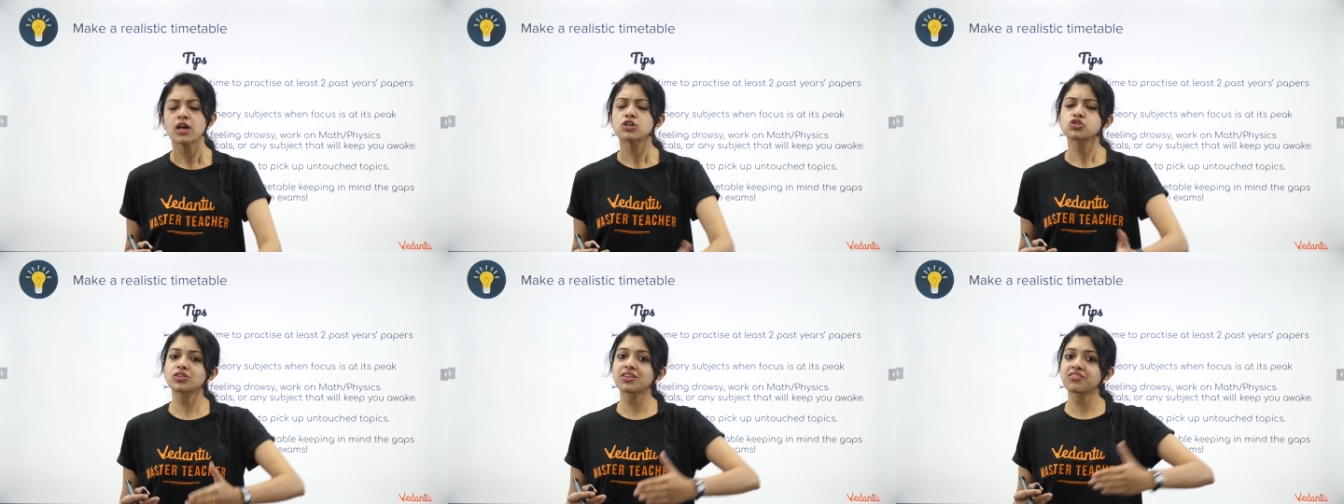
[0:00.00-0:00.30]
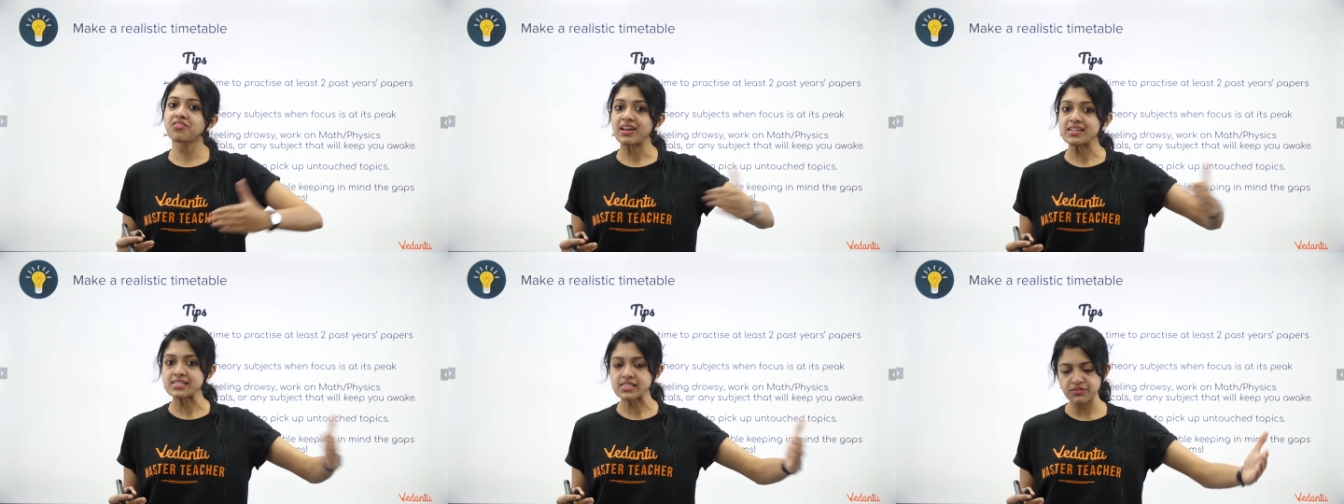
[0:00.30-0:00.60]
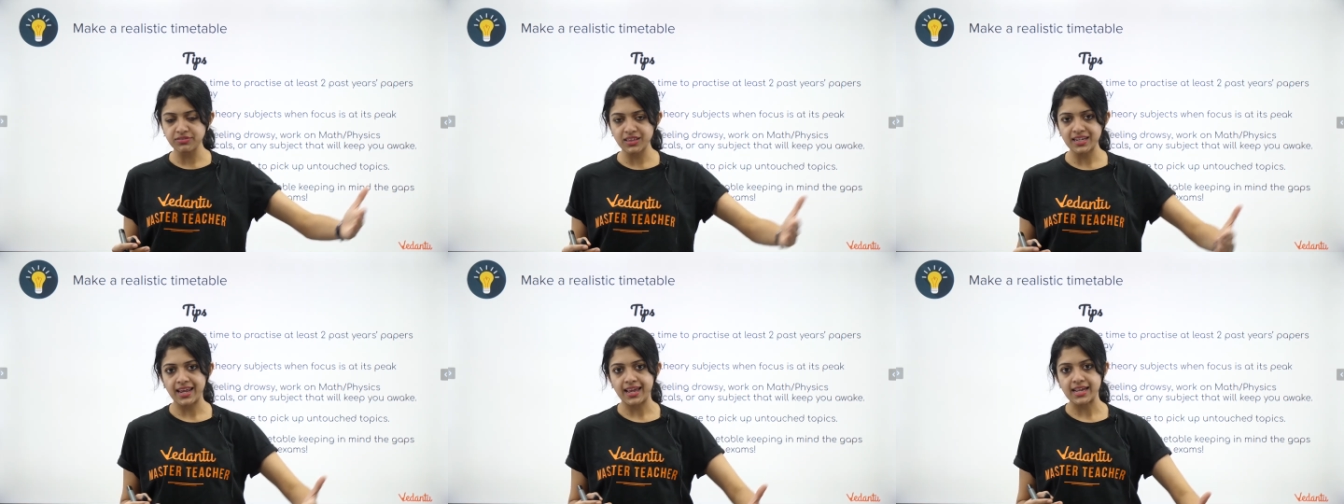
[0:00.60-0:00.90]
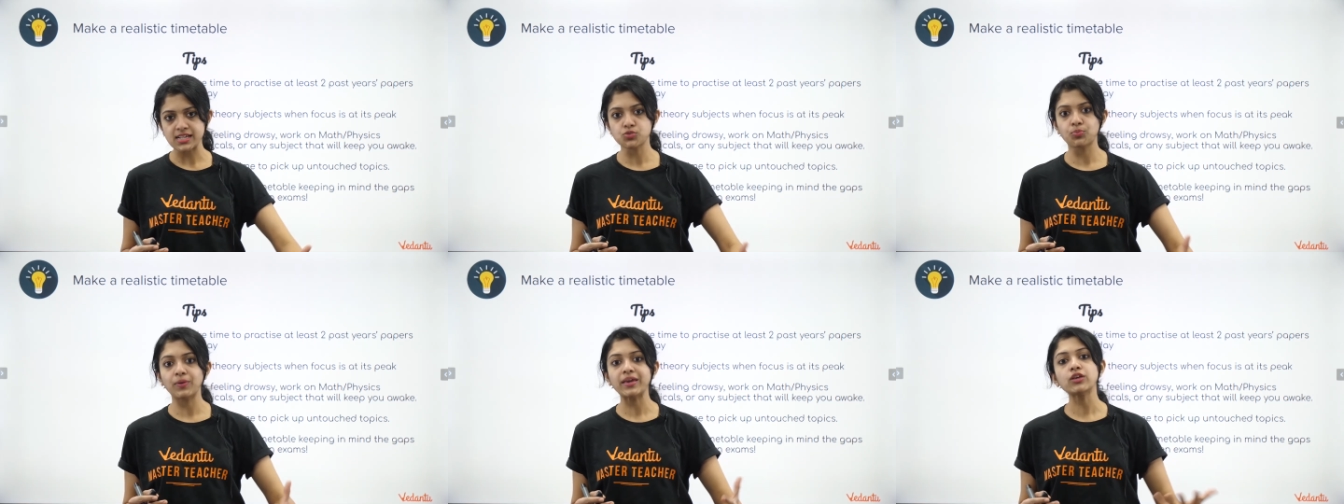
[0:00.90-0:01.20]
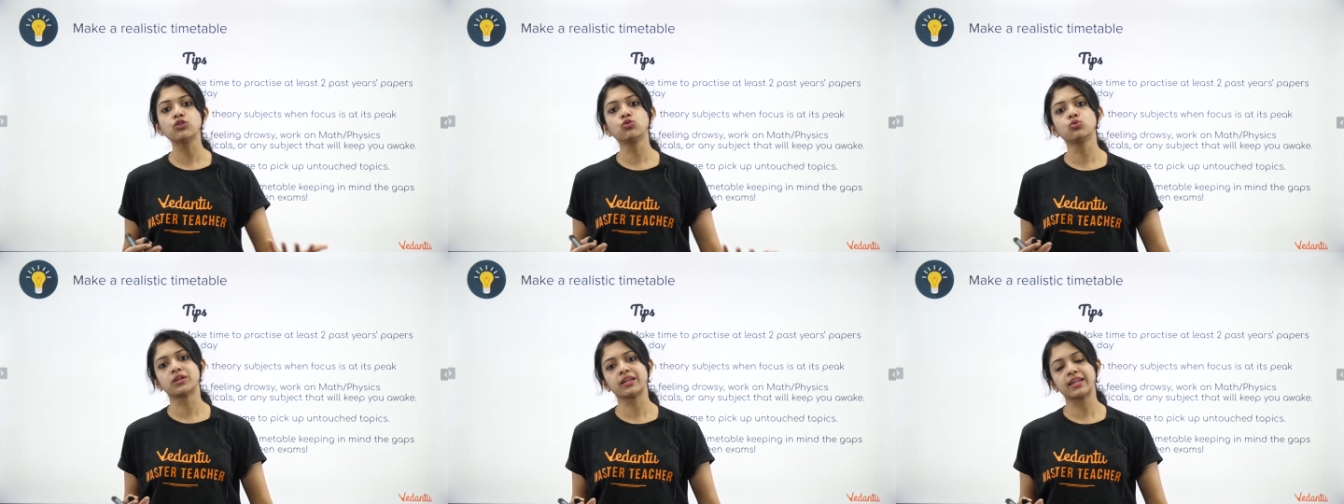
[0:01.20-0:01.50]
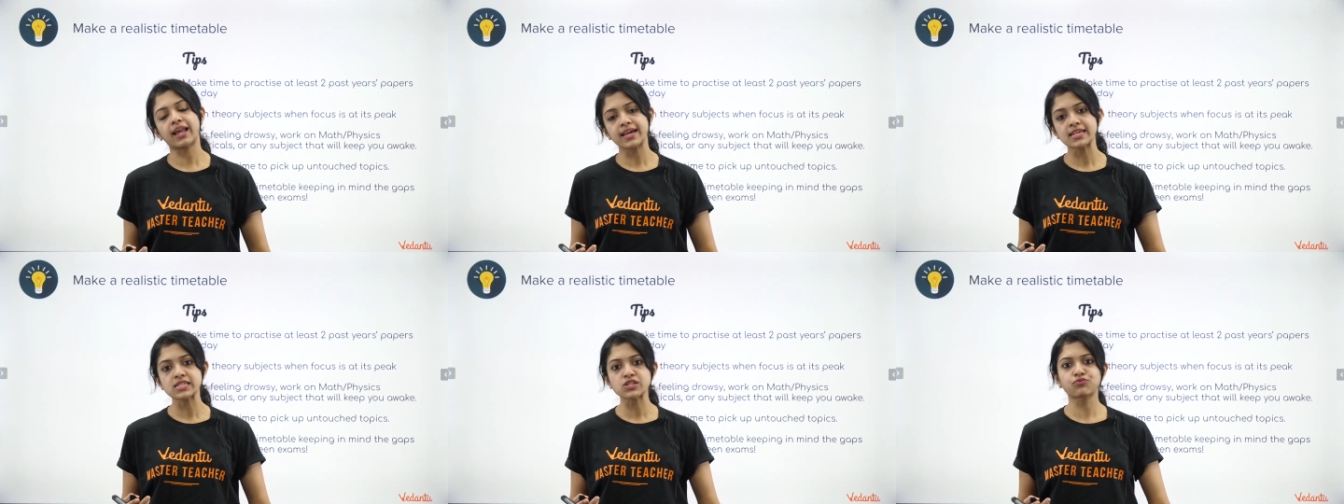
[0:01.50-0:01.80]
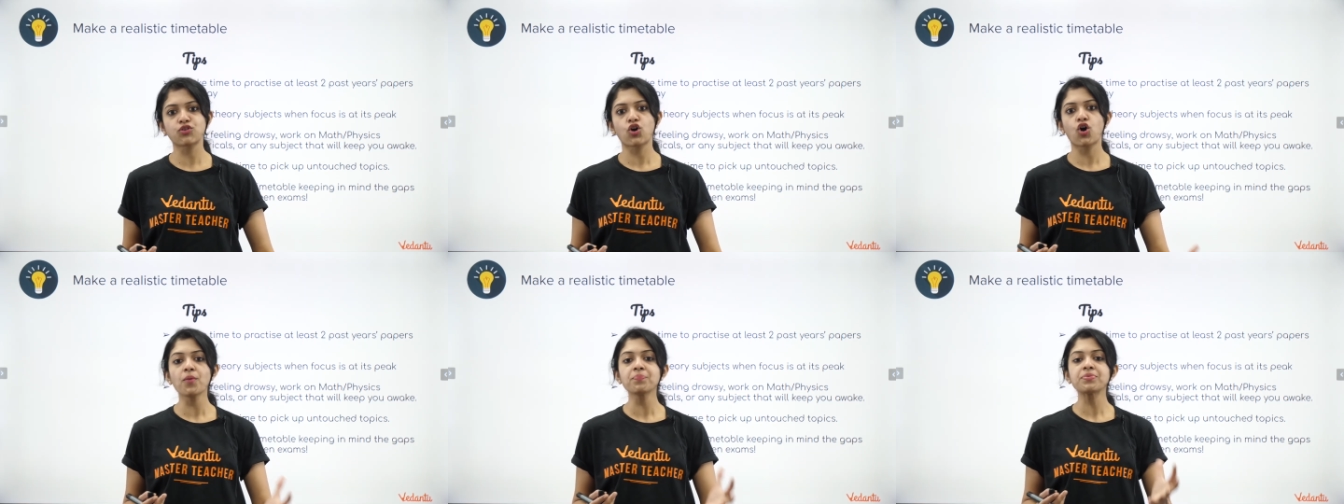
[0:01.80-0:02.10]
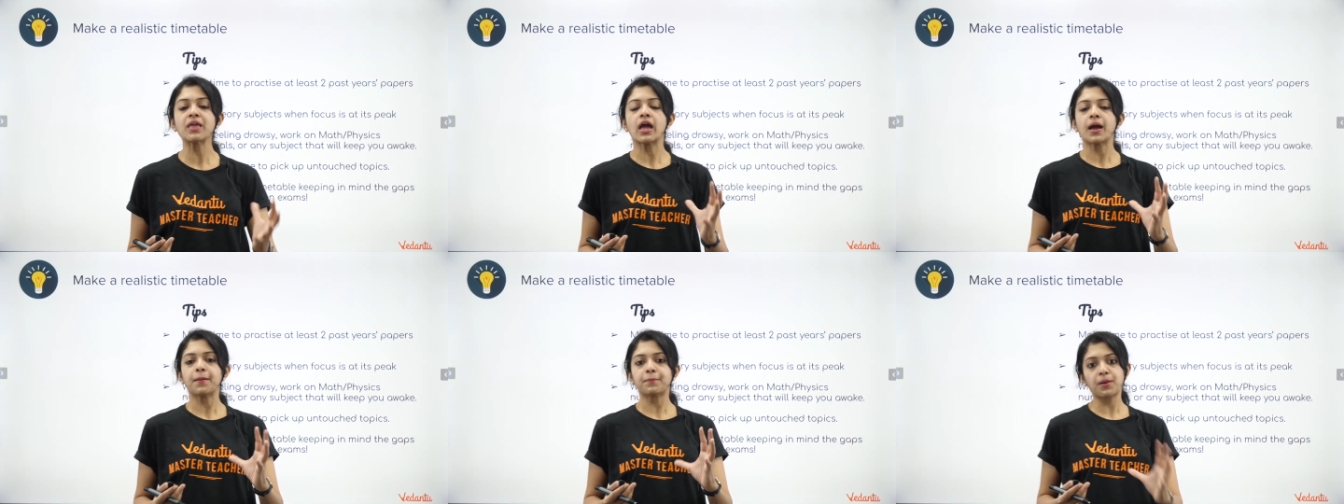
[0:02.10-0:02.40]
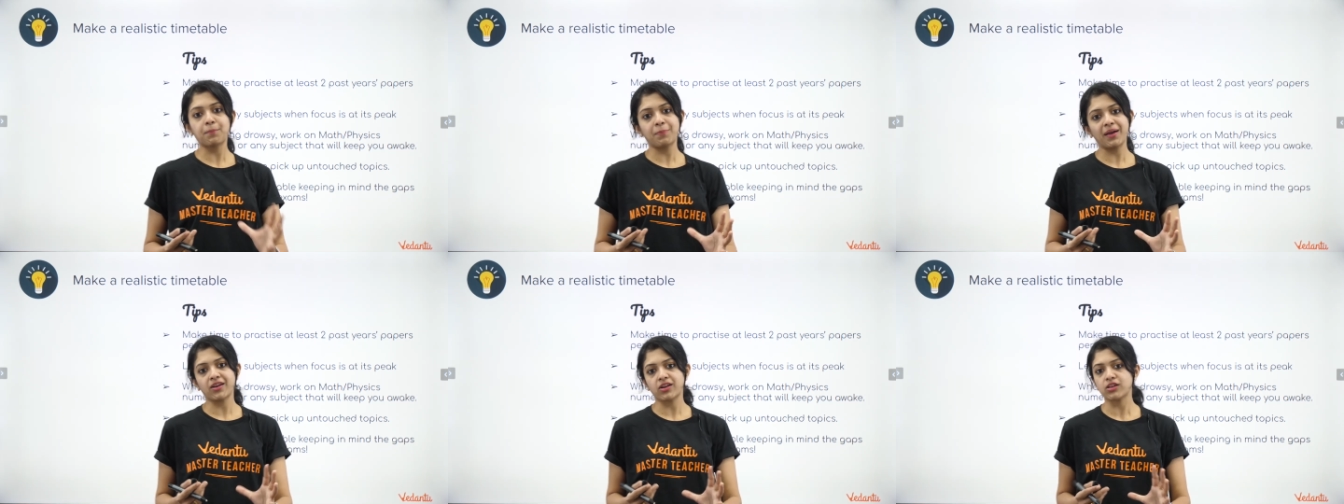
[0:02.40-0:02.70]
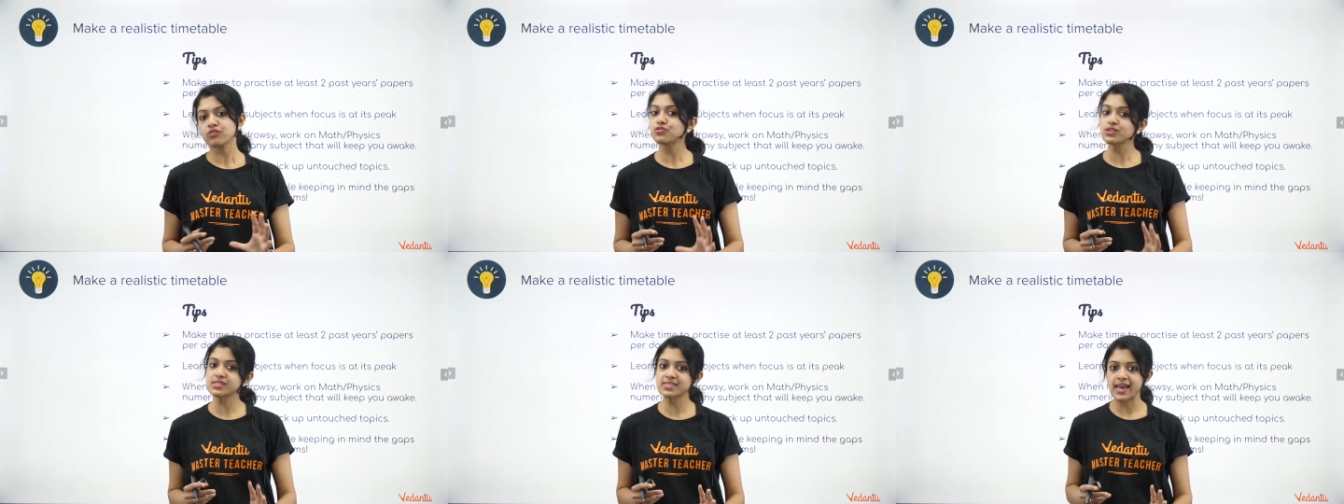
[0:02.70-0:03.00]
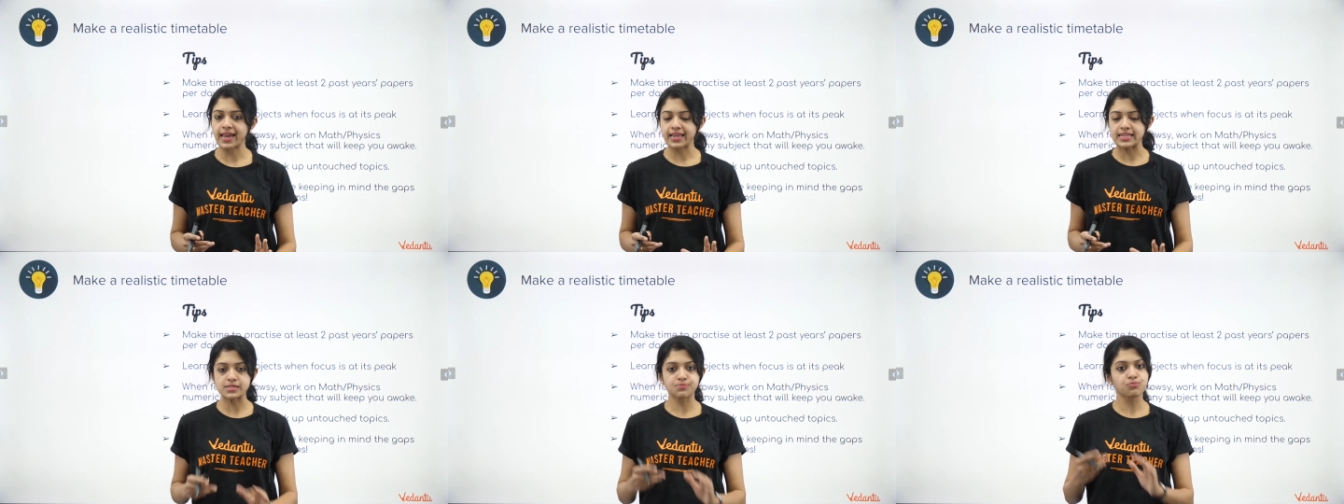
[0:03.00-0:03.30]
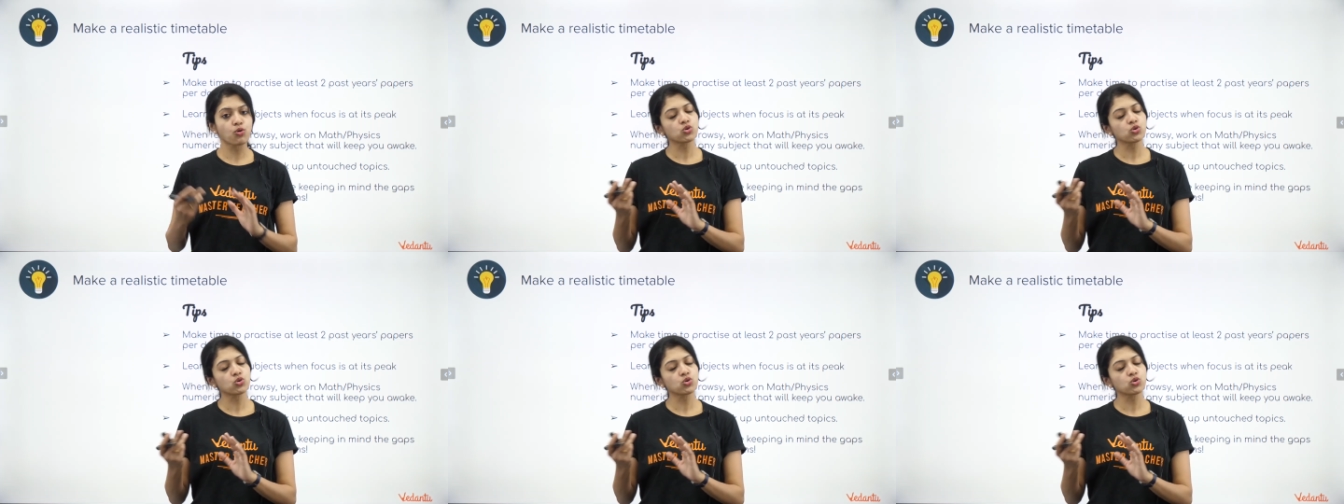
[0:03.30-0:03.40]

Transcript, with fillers: So the rest of the days we utilized for preparing for science.